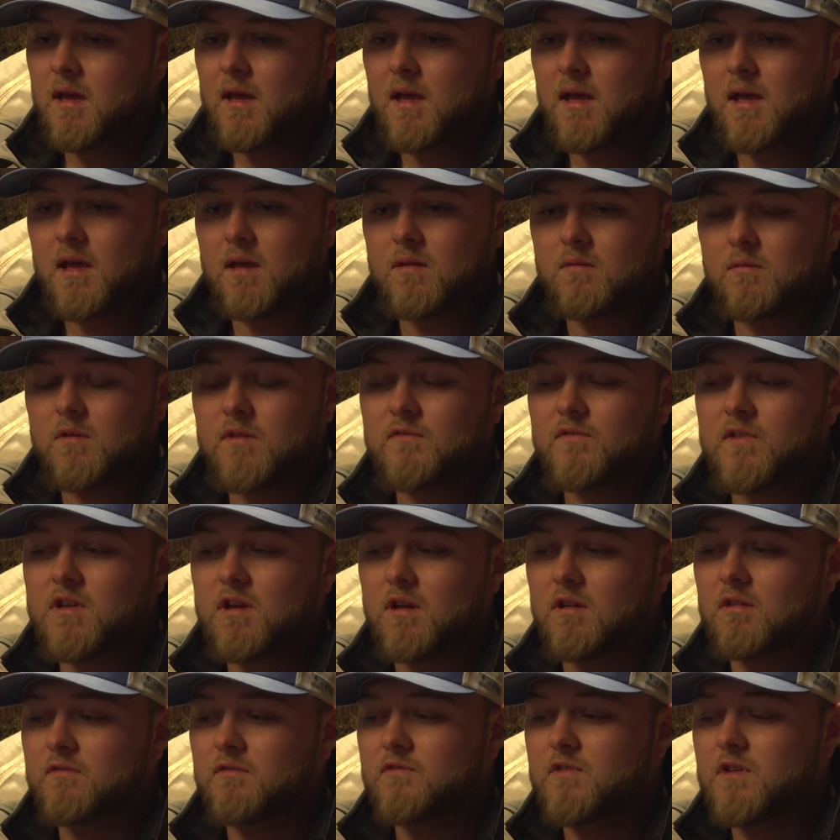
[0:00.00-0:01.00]
And we've
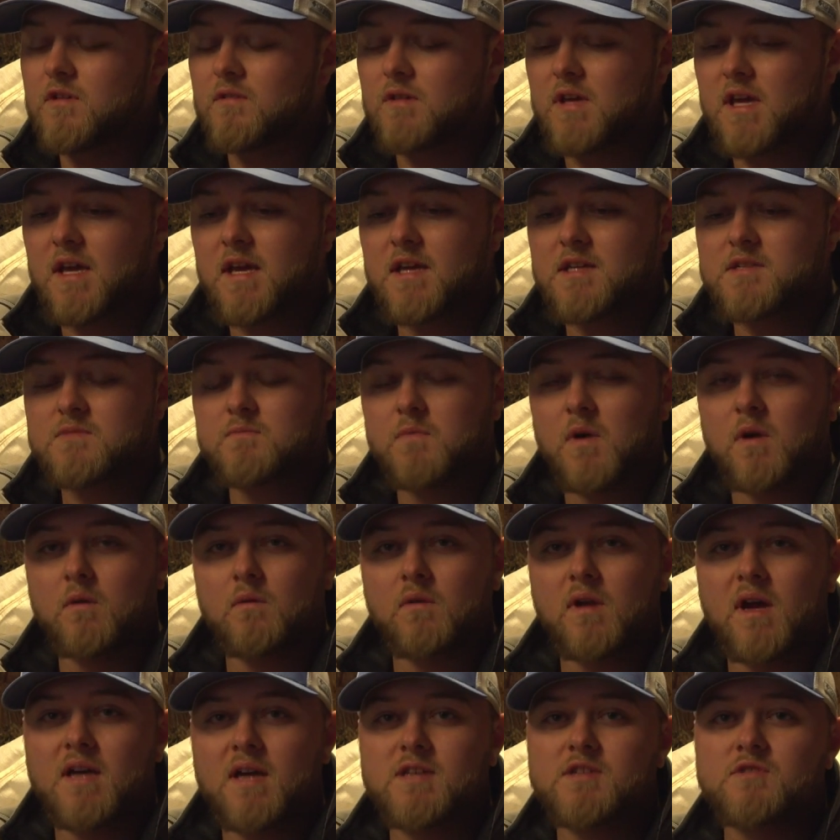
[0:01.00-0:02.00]
killed a few geese, but
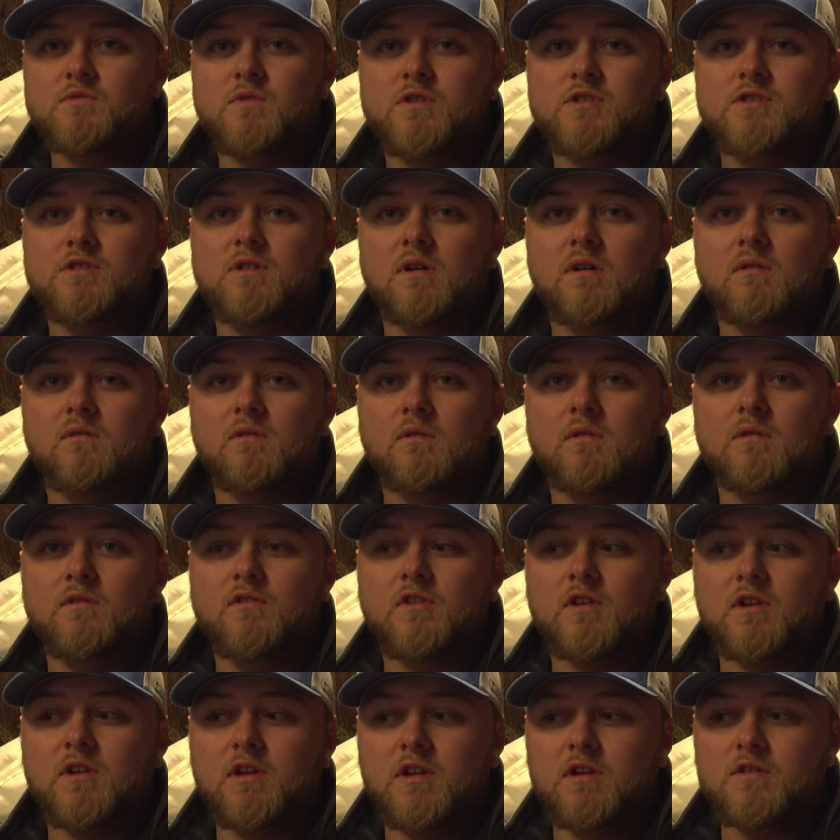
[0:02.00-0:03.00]
when I switched over
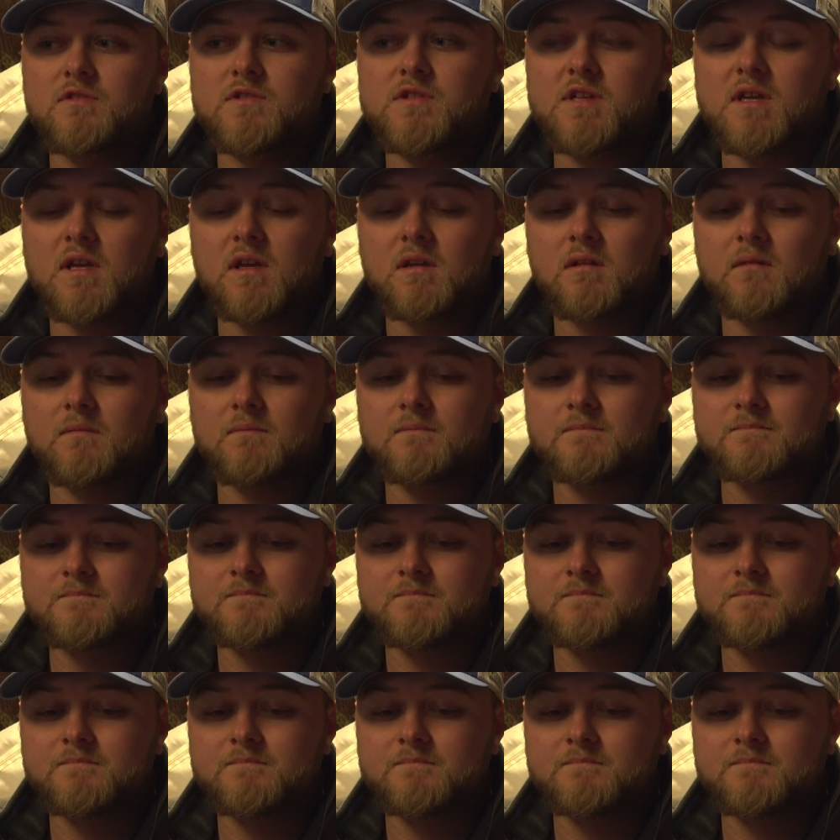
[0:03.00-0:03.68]
to using